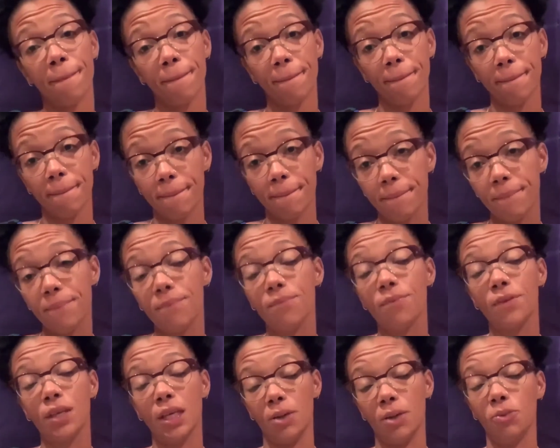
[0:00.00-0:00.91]
keep
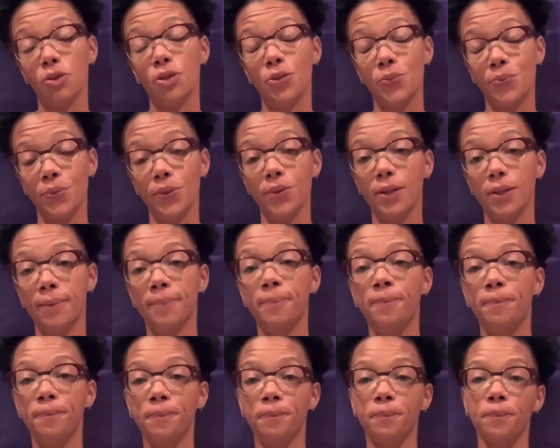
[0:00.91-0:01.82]
disputing.
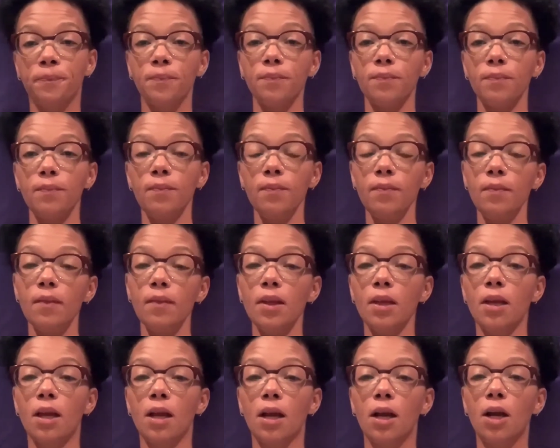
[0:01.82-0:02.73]
Gonna
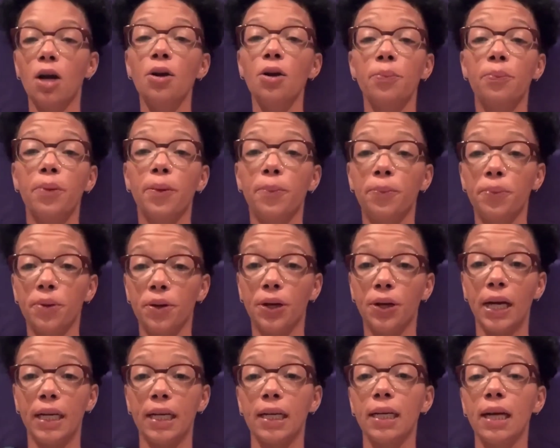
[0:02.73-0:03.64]
bump your credit up.
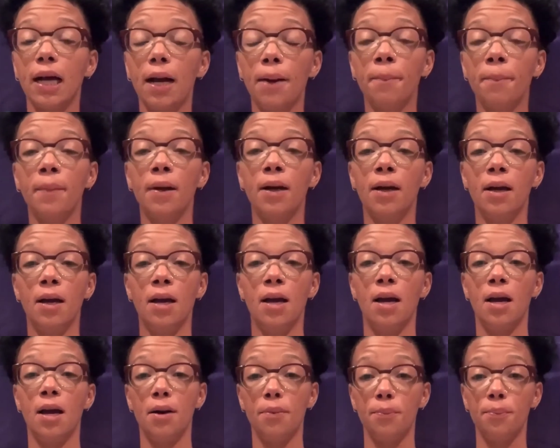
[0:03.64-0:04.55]

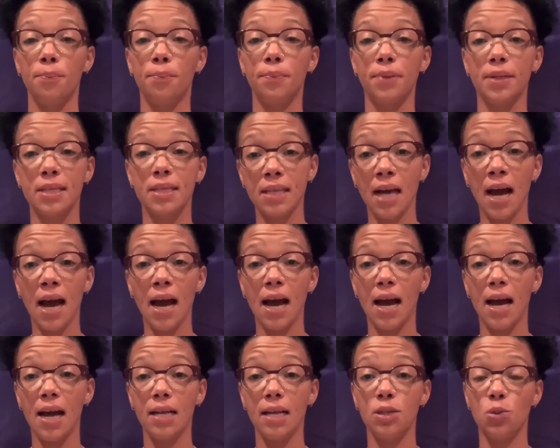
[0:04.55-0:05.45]
Besides
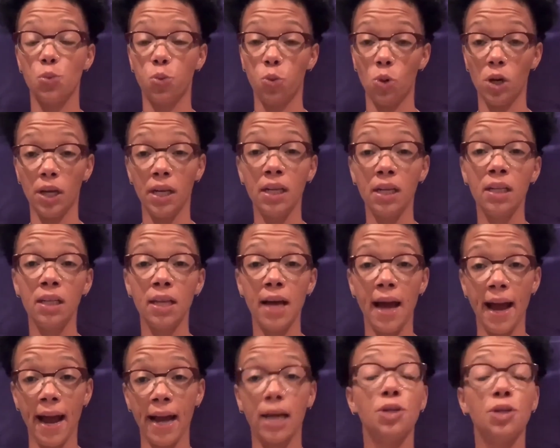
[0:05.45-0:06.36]
winning the actual
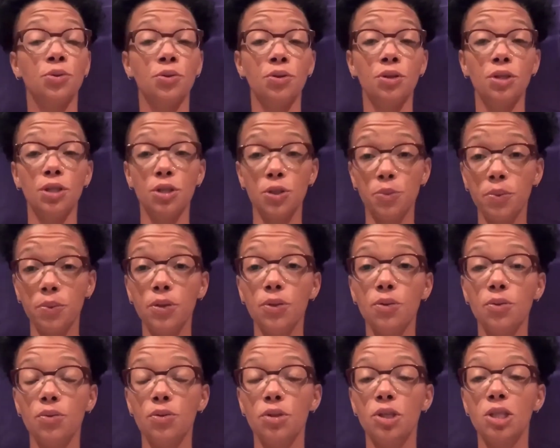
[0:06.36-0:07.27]
disputes,
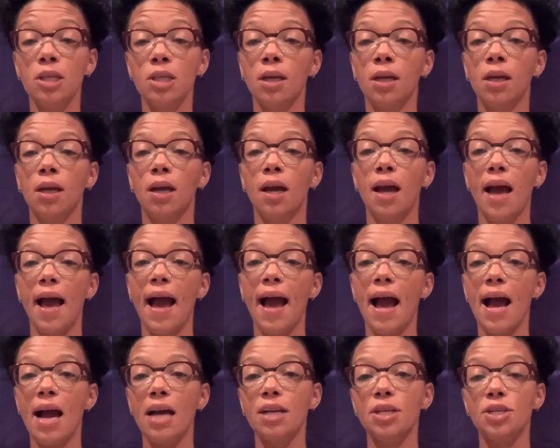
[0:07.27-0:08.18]
as you're
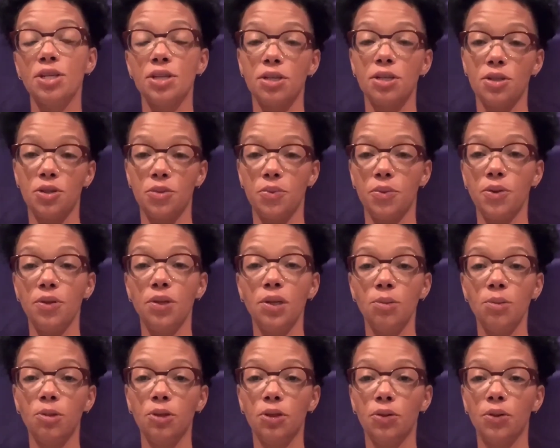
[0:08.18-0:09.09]
disputing with Credit
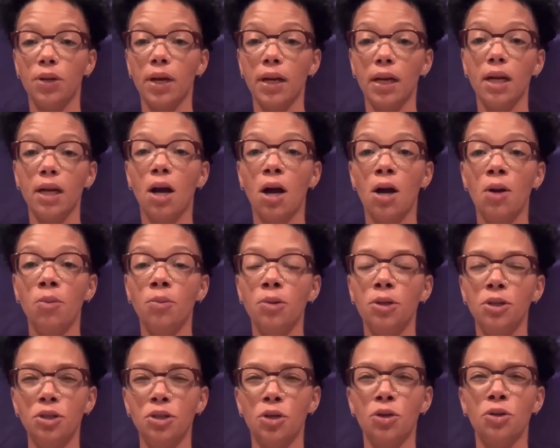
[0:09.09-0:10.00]
Karma, you'll
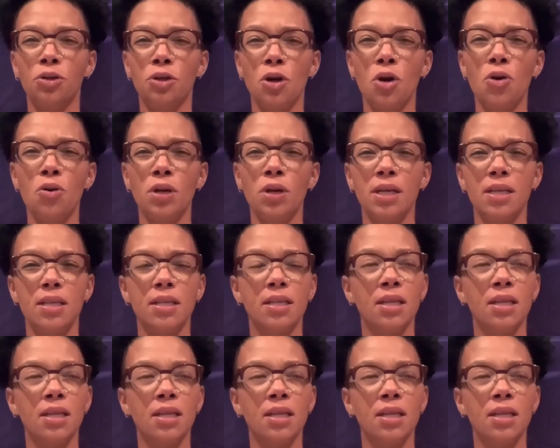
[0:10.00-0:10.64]
notice like